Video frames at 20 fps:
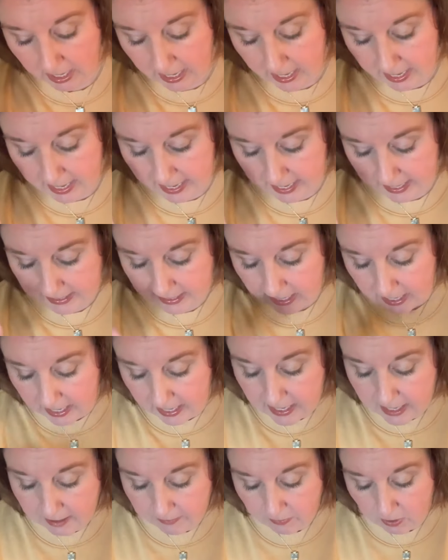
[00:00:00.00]
And I
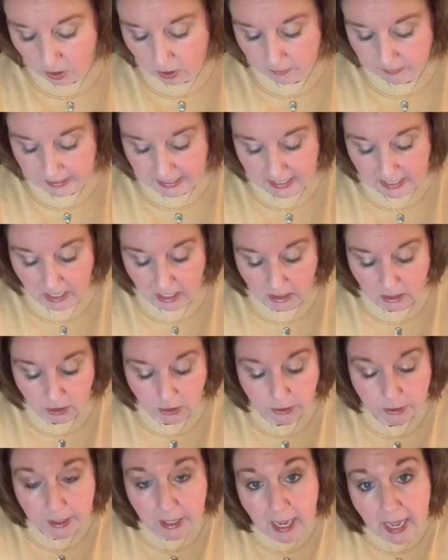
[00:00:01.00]
have already
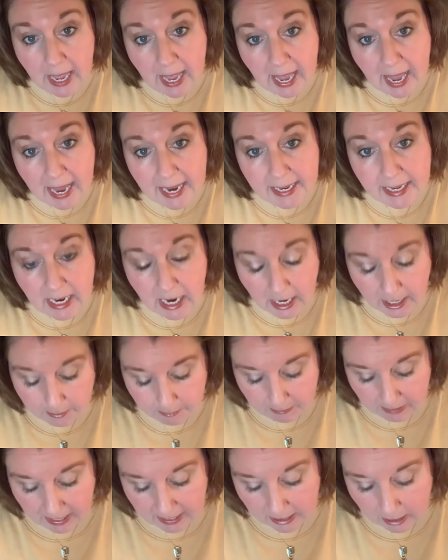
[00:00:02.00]
colored and cut
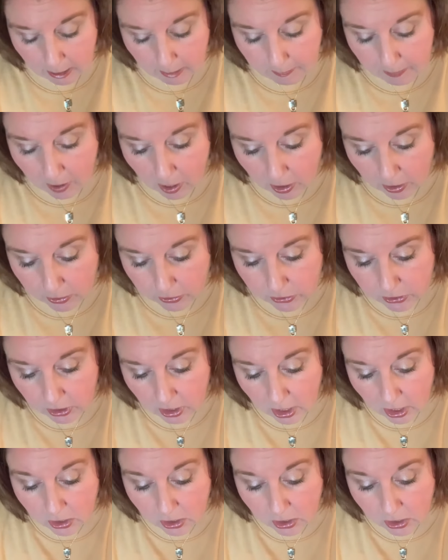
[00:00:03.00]
mine apart.